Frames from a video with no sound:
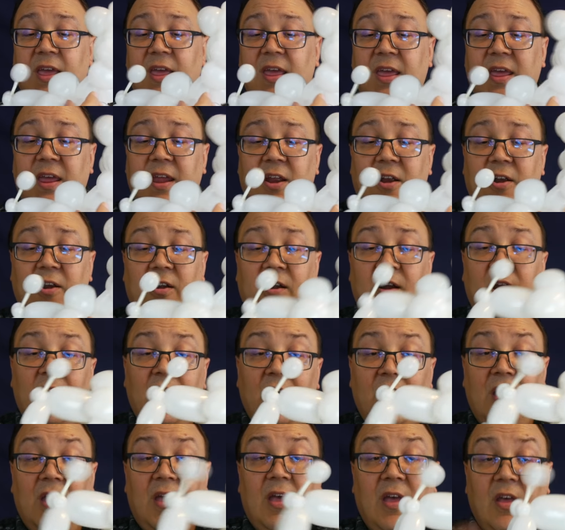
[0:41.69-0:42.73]
here
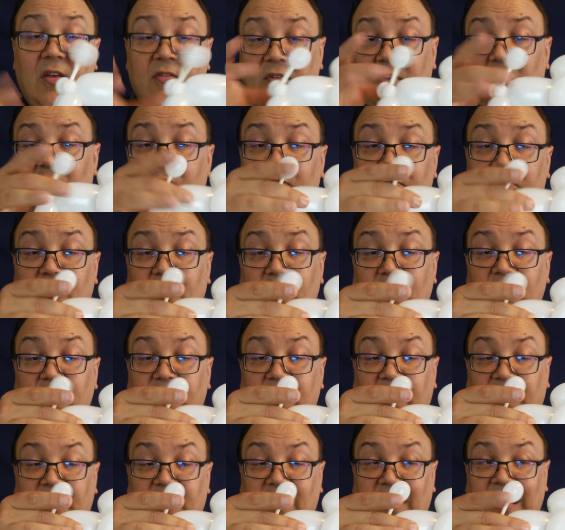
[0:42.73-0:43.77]
is also
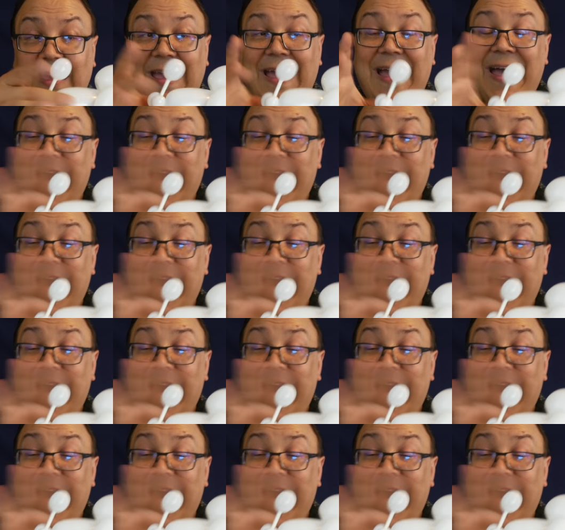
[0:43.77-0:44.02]
260.